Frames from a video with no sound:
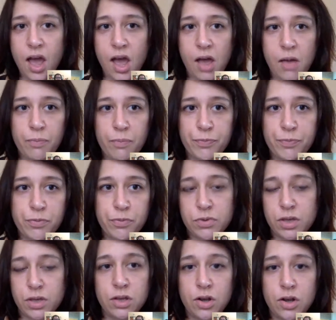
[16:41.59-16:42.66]
And
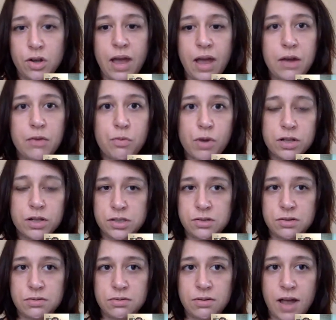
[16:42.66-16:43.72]
once
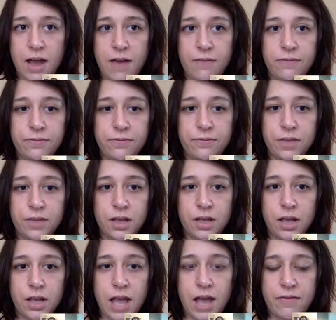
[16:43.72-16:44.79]
you have
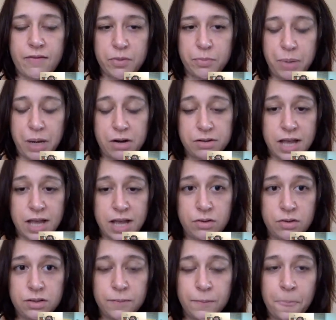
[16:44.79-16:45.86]
it pared
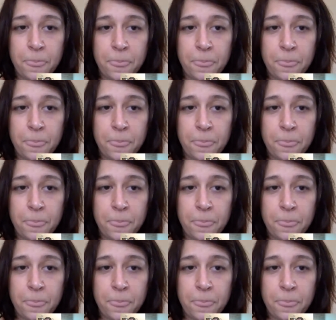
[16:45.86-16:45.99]
down,